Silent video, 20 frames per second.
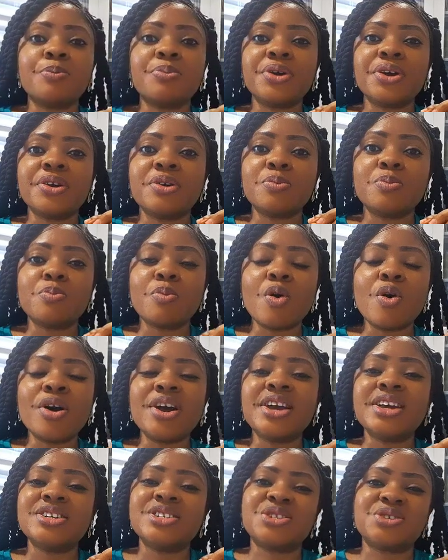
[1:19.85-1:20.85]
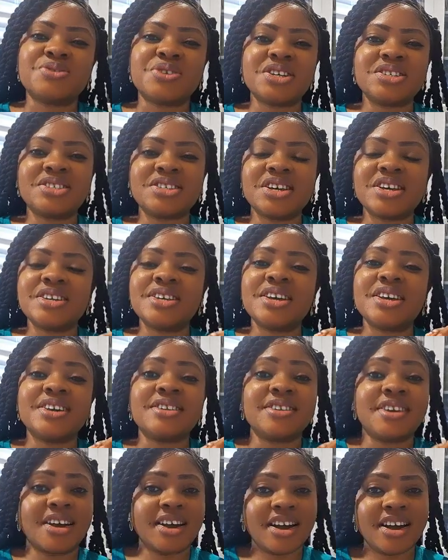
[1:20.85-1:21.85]
Be more interested
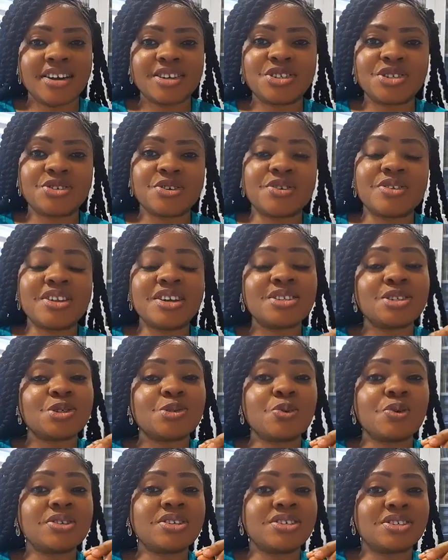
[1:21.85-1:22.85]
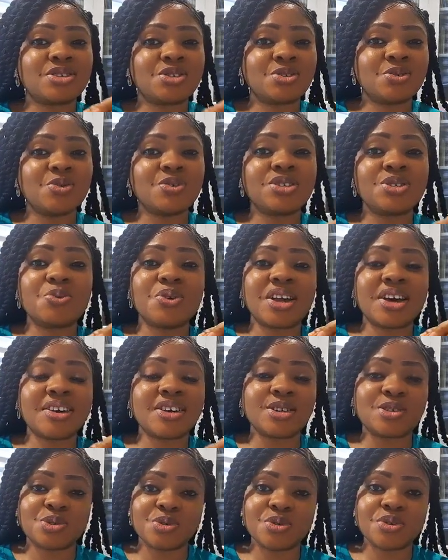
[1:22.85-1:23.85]
in their action. That is what shows whether
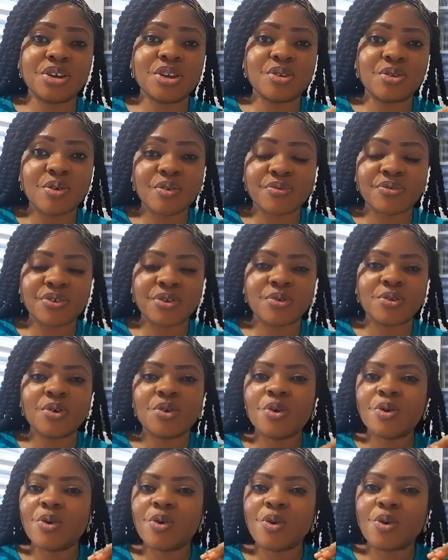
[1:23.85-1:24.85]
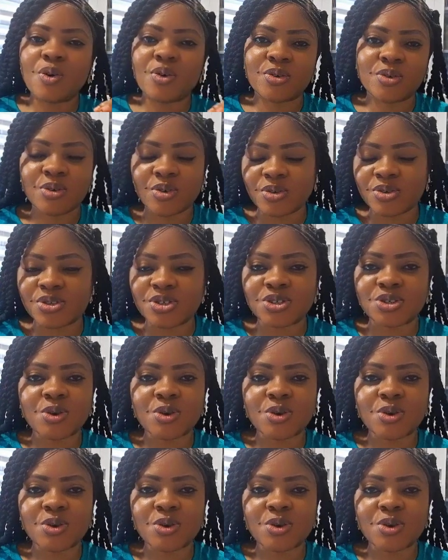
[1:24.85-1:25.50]
they truly love you or not.